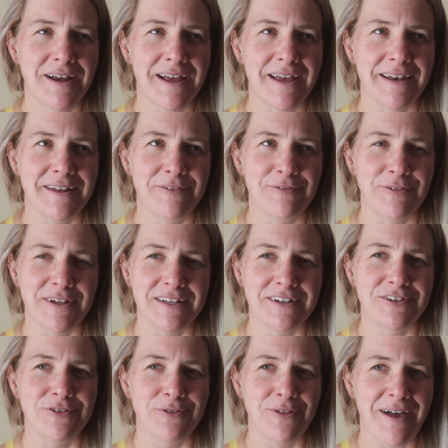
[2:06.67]
and if we
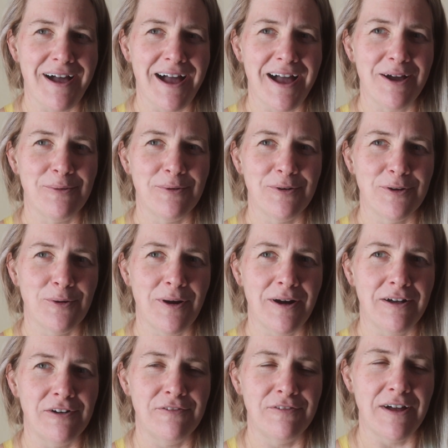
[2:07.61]
can do that, we'll
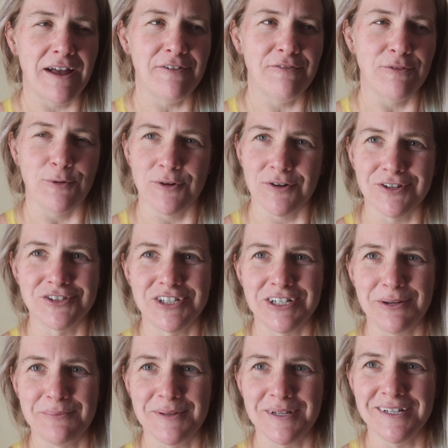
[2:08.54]
qualify for World
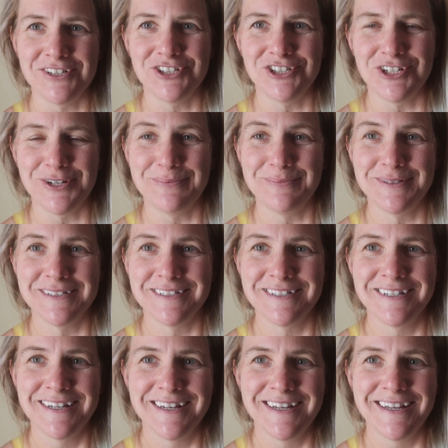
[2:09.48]

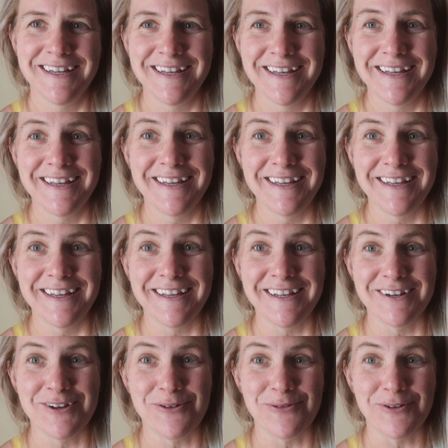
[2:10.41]
Championships
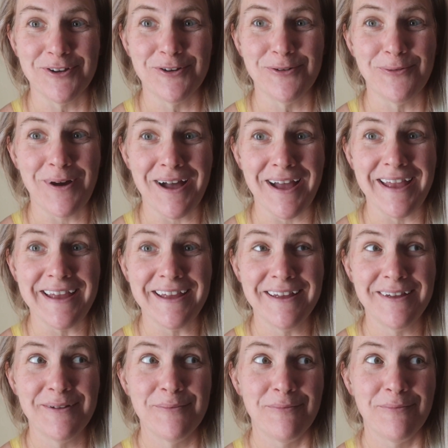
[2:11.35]
in Kona, Hawaii.